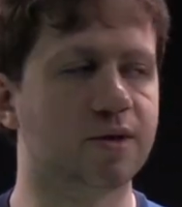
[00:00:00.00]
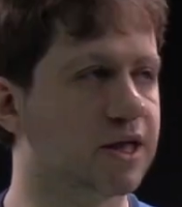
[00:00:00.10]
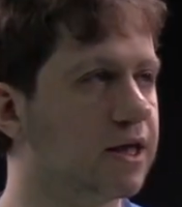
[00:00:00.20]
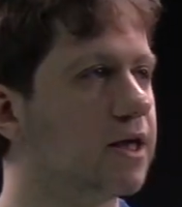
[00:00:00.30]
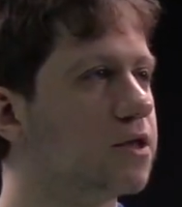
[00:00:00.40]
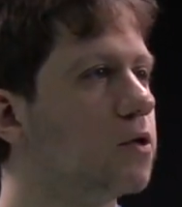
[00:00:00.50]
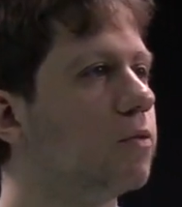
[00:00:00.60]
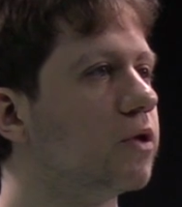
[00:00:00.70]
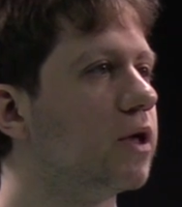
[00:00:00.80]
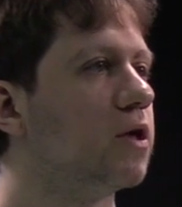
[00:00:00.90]
but I guess you
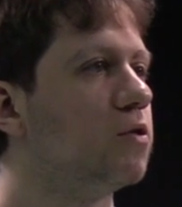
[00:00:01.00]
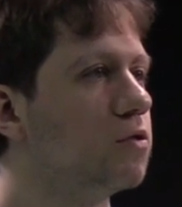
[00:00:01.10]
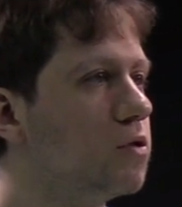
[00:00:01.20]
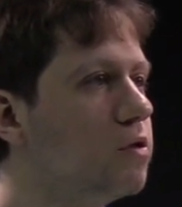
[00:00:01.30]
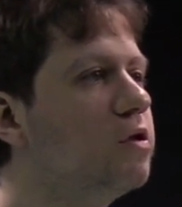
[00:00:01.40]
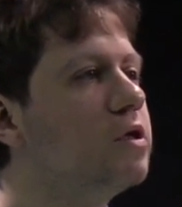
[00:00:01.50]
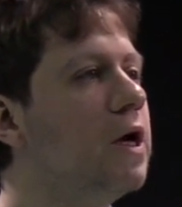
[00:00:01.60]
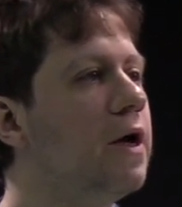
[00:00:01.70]
will get used to it.